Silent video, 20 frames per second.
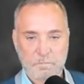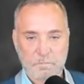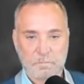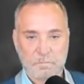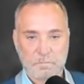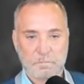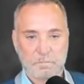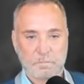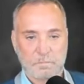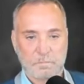
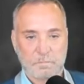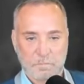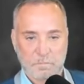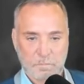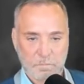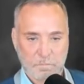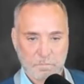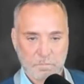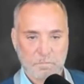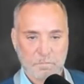
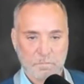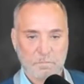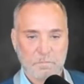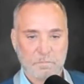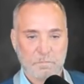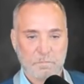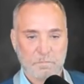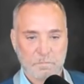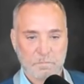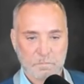
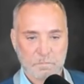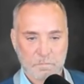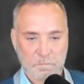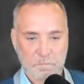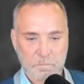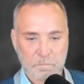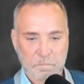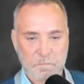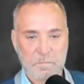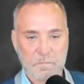
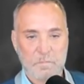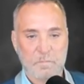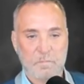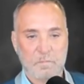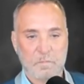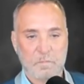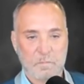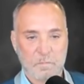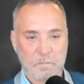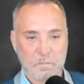
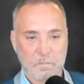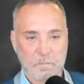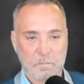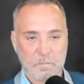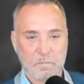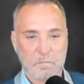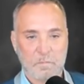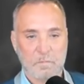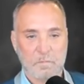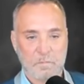
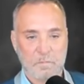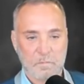This person isn't speaking.